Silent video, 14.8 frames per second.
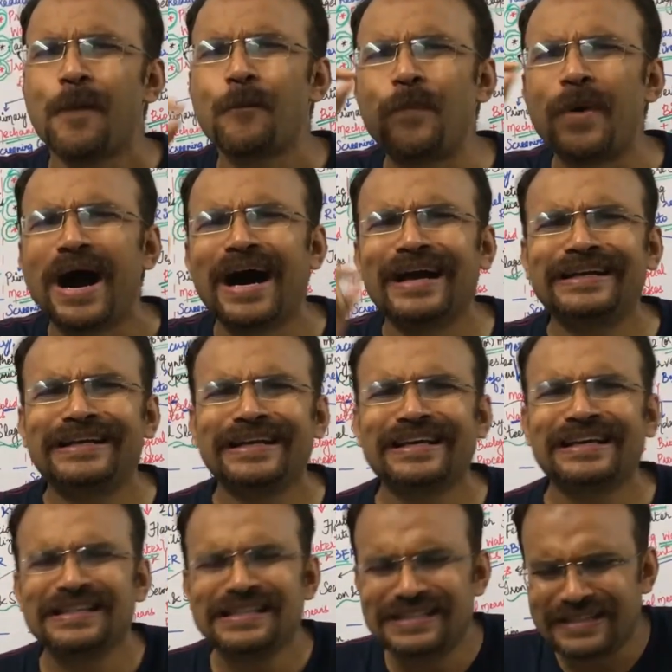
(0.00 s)

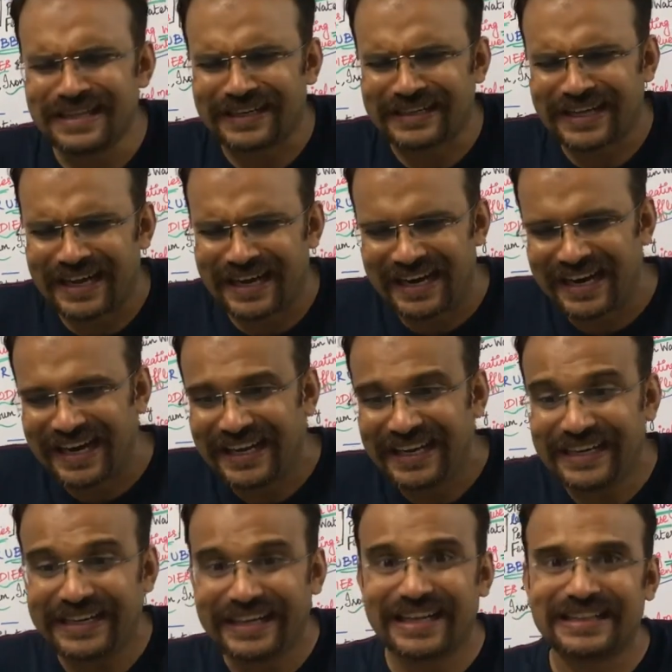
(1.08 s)
Particles that are
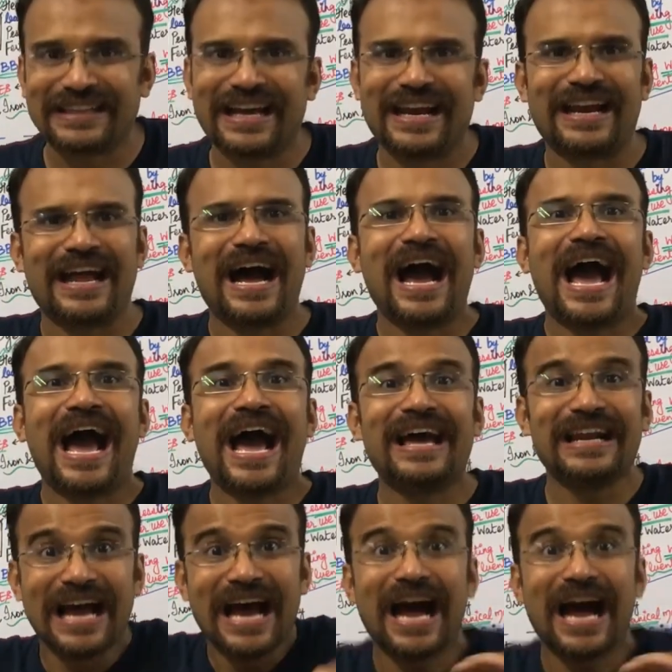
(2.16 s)
lighter than air